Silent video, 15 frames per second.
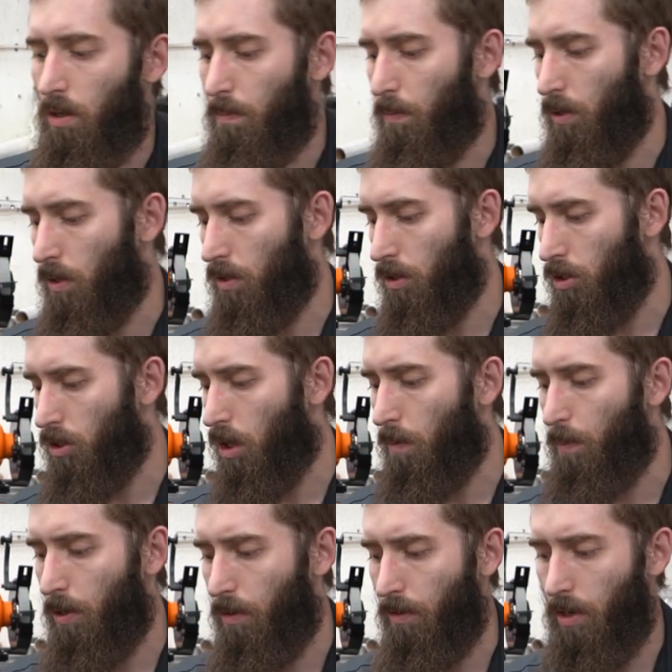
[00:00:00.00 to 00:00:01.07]
But the
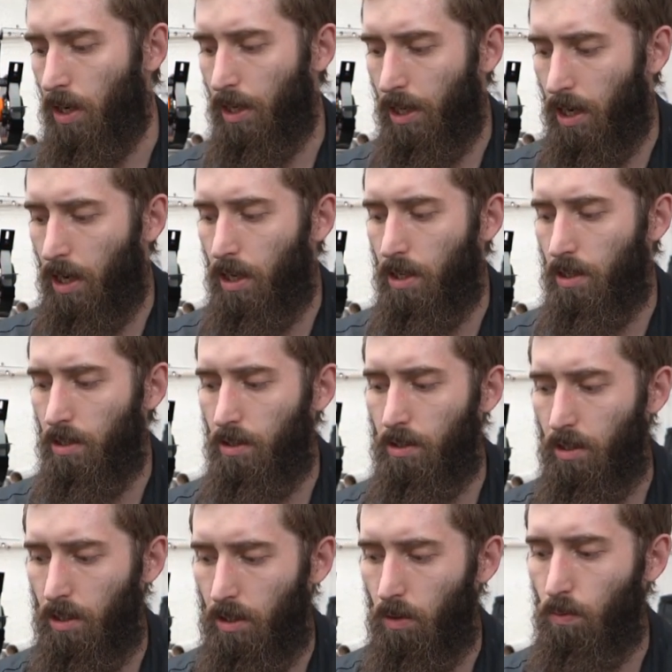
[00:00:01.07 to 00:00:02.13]
sharpener that I got is
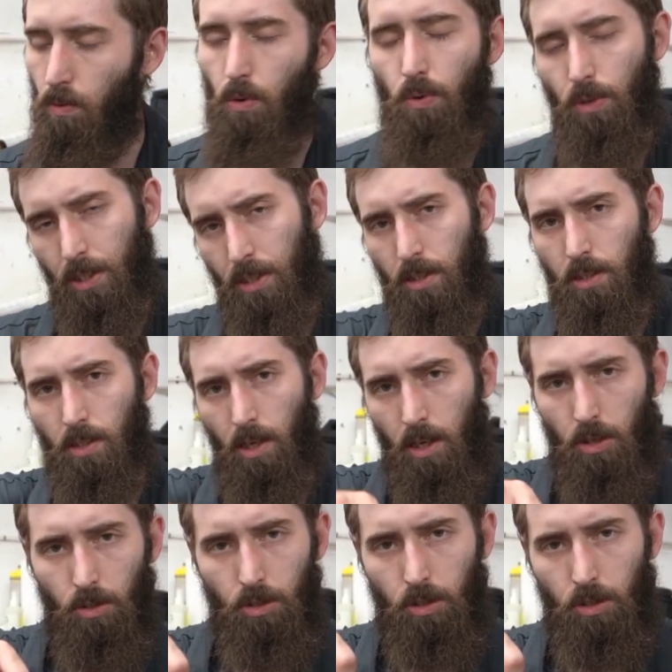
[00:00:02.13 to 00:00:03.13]
like a rolling style